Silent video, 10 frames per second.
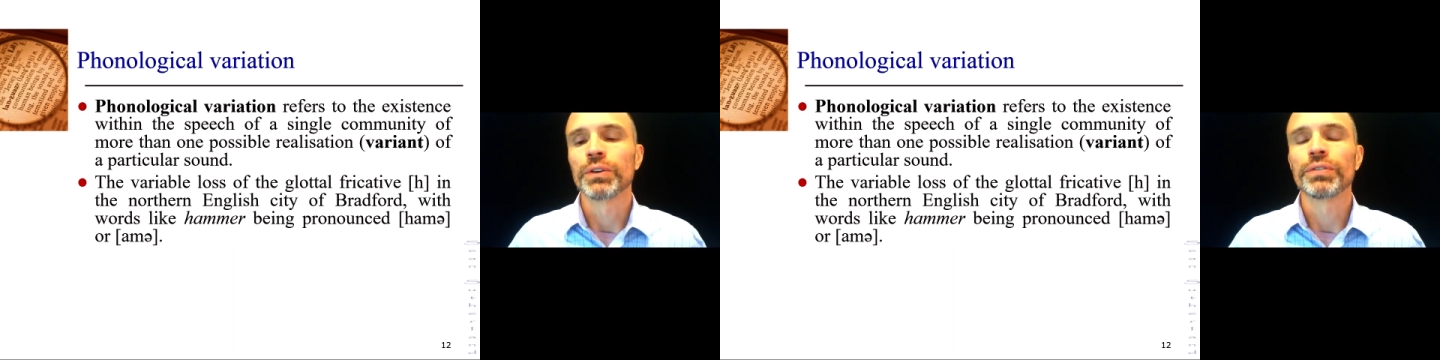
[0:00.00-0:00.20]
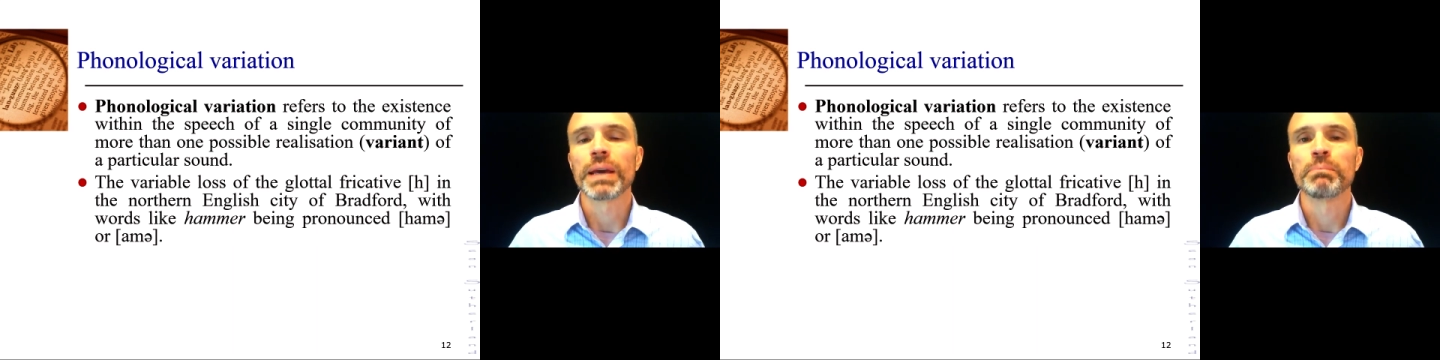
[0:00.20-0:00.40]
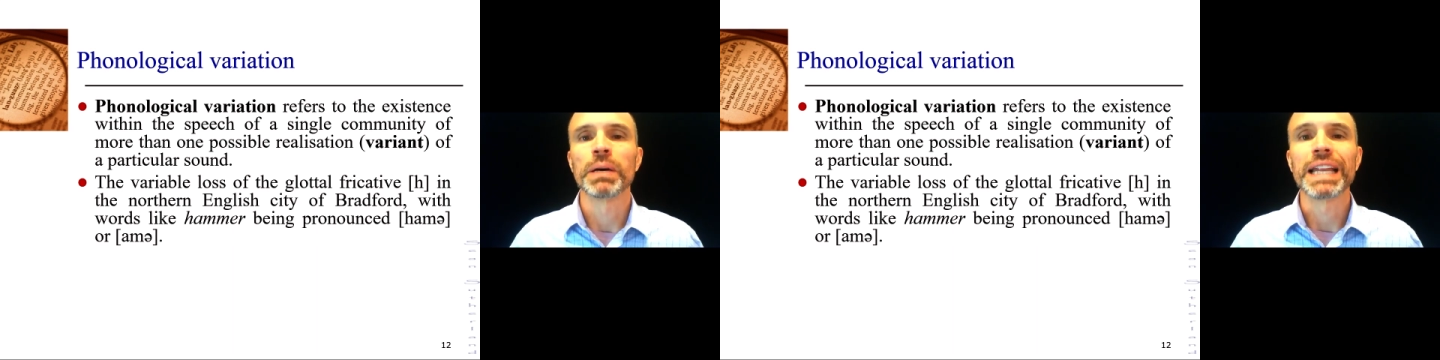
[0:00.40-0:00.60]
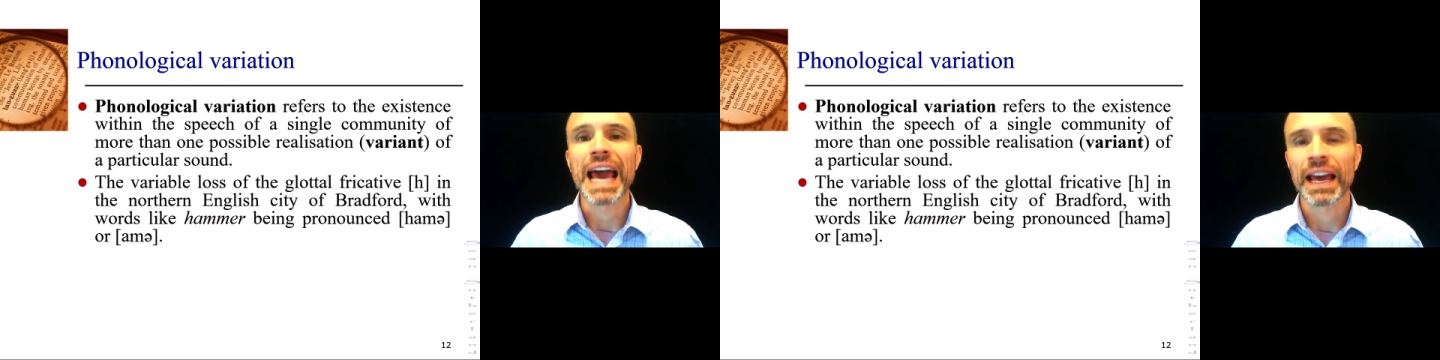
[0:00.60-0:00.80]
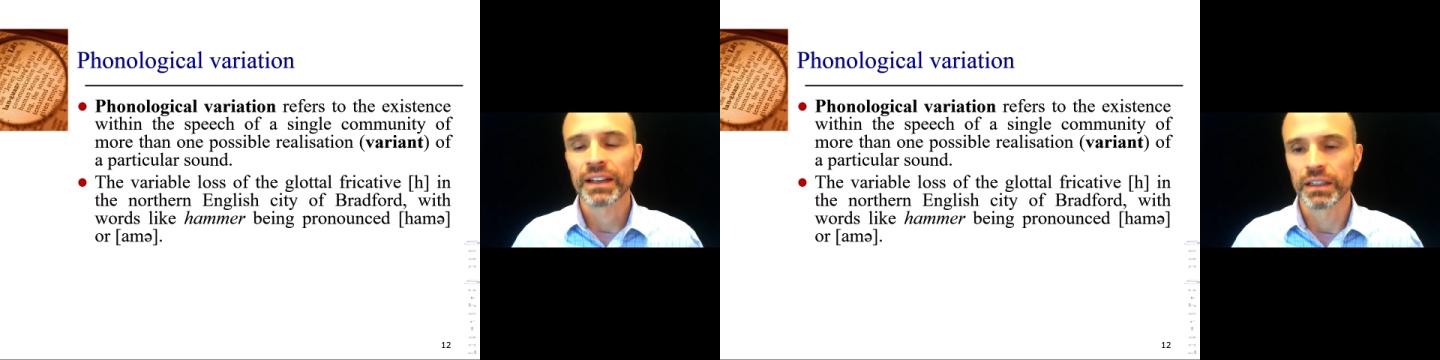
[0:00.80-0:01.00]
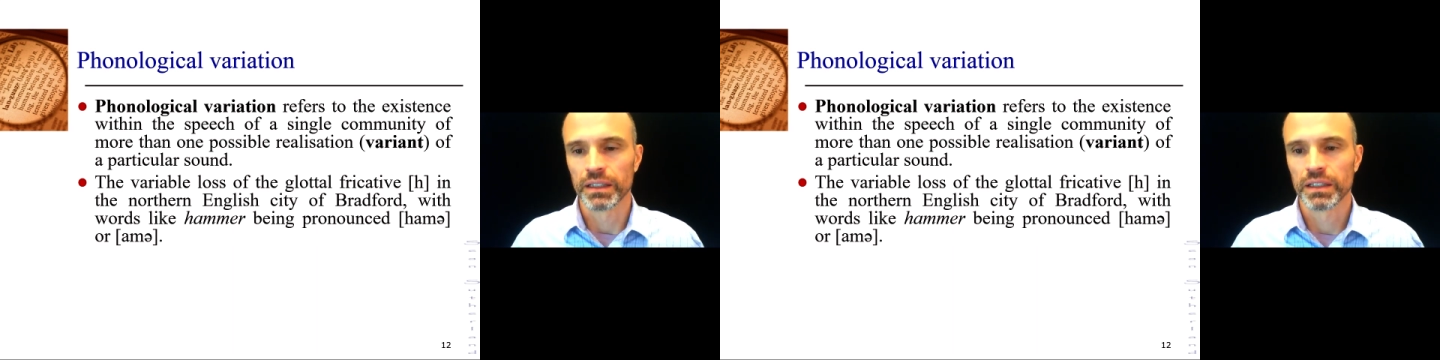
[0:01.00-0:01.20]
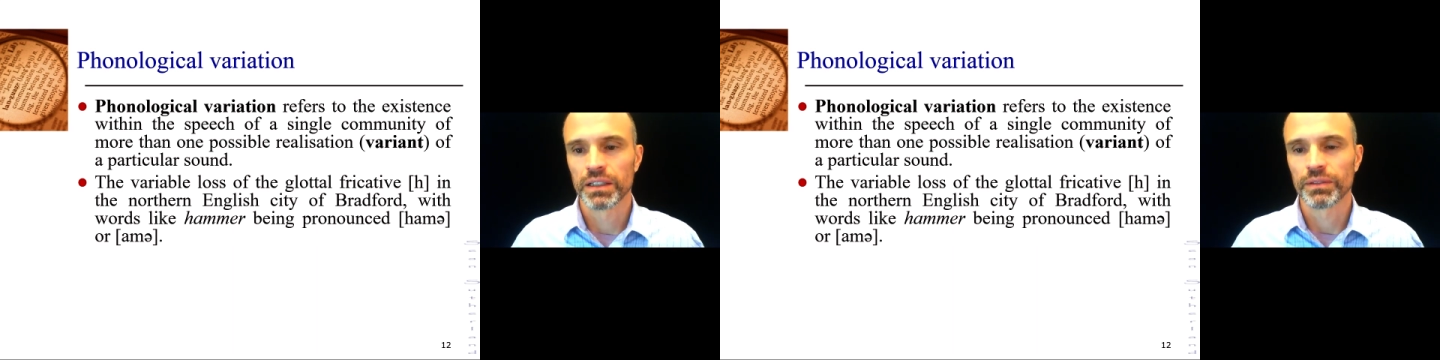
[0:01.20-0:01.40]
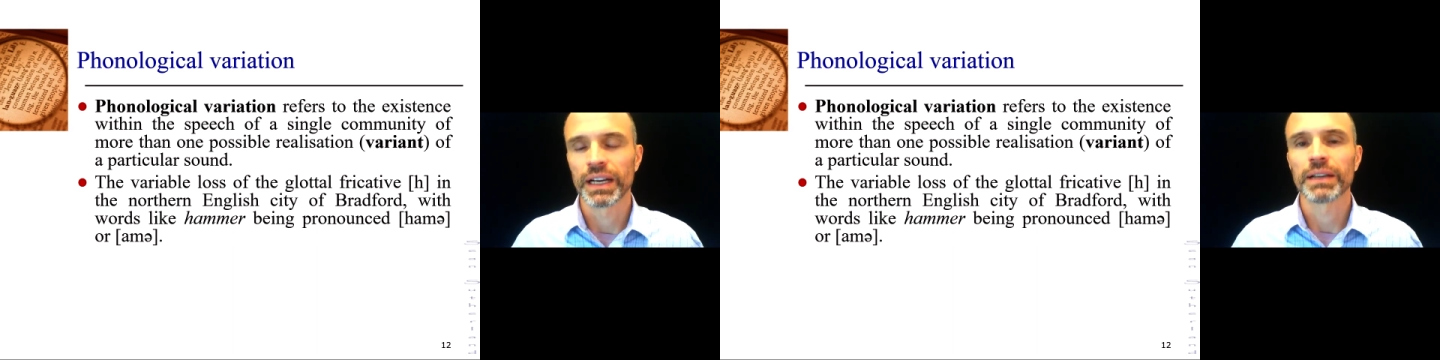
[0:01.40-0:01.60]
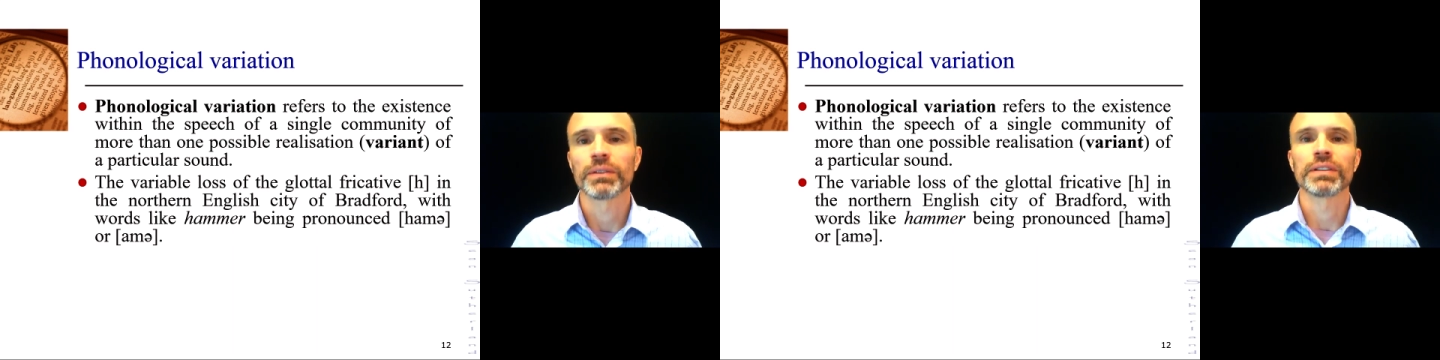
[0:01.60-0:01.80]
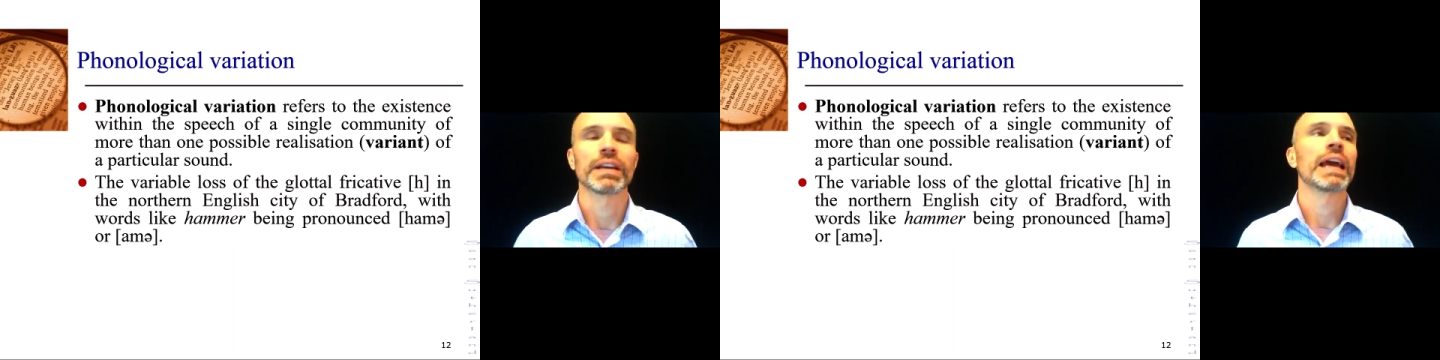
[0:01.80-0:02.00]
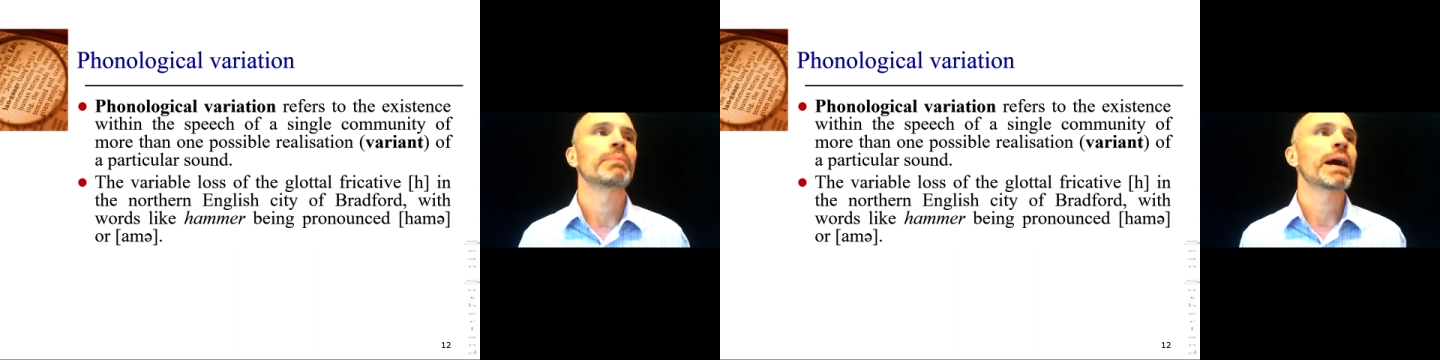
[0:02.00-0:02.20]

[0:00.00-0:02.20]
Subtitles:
You say banana, right? You say, hey,